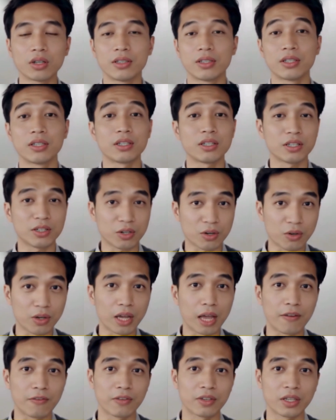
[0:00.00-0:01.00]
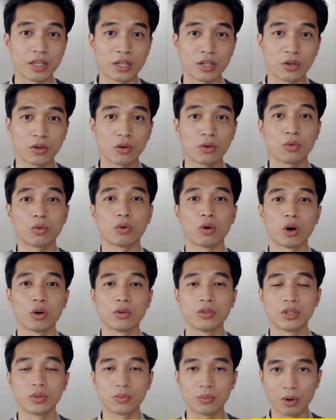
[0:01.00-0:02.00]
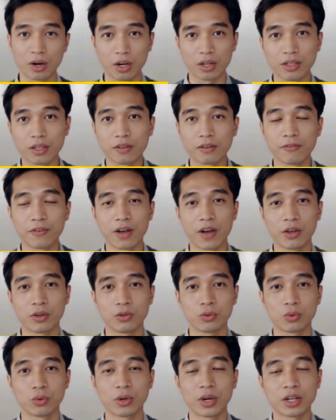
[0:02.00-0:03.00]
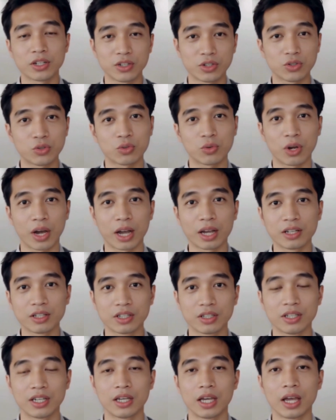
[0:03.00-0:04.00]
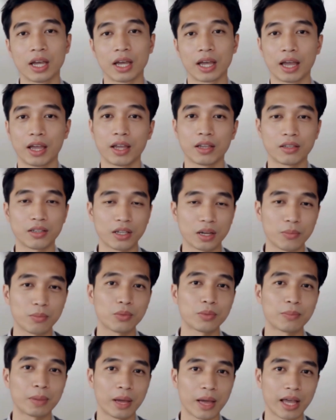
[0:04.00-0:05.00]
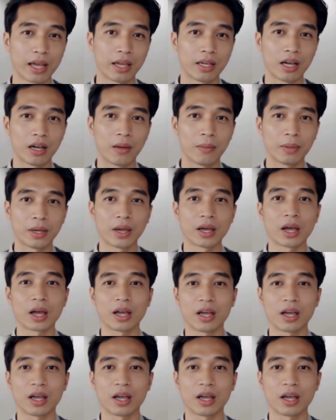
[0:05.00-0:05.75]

CEO Kevin Neo called this part of their value creation strategy, and the numbers back it up.